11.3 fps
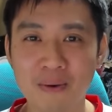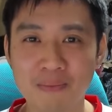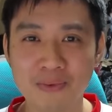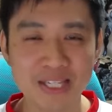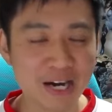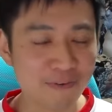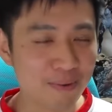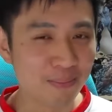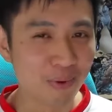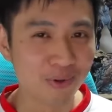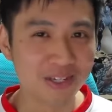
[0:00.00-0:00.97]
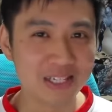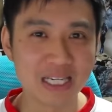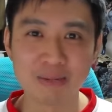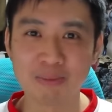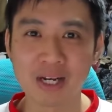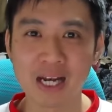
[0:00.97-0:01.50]
self-importance,
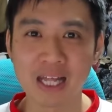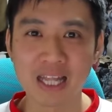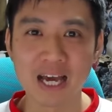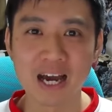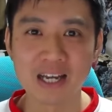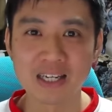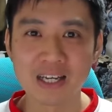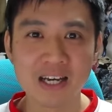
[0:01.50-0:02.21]
let's put it like that,